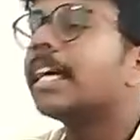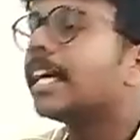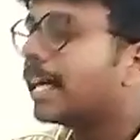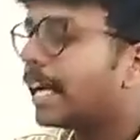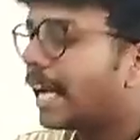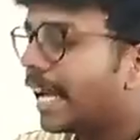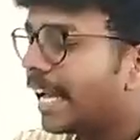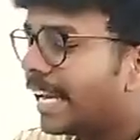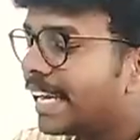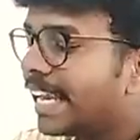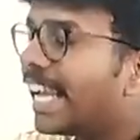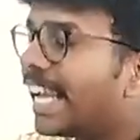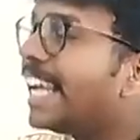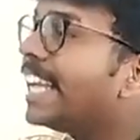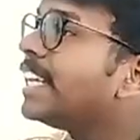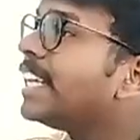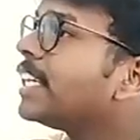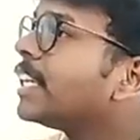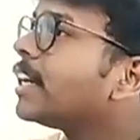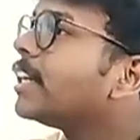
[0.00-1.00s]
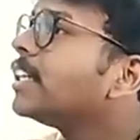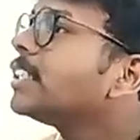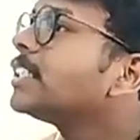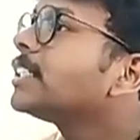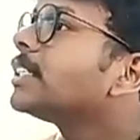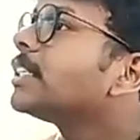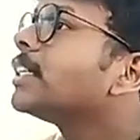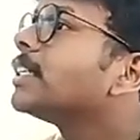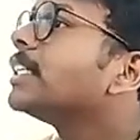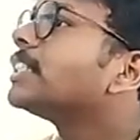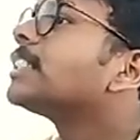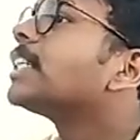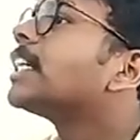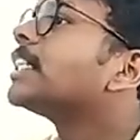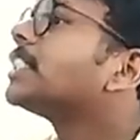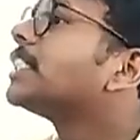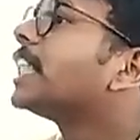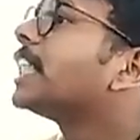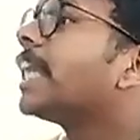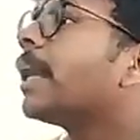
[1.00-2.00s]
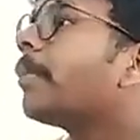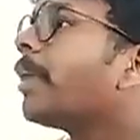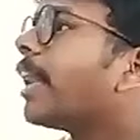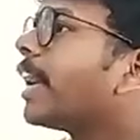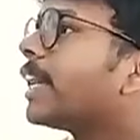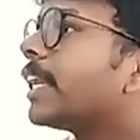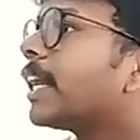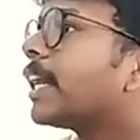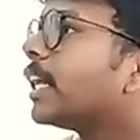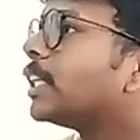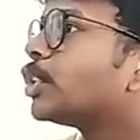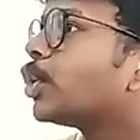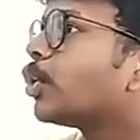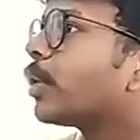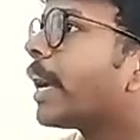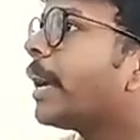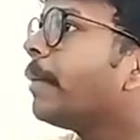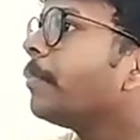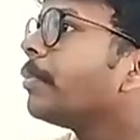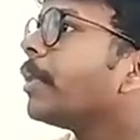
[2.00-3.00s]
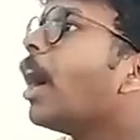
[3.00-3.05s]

hinders the sustainable agriculture, okay,